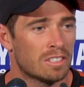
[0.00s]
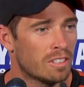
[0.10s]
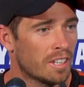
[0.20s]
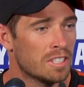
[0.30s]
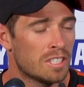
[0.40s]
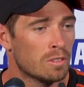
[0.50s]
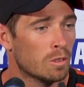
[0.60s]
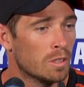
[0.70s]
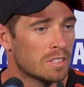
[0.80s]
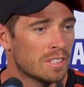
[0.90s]
cricket in
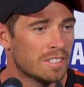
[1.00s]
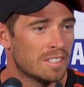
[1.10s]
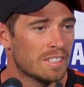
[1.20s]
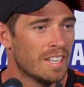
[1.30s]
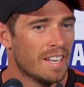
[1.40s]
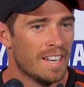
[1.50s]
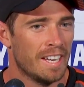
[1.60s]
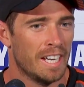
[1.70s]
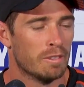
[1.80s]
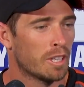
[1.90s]
general is
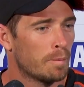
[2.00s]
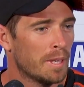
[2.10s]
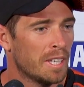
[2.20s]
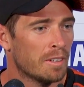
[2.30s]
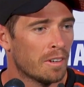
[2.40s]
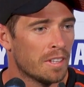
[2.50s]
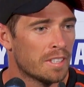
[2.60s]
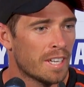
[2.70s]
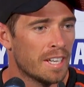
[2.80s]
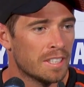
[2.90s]
anyone can beat anyone on their day.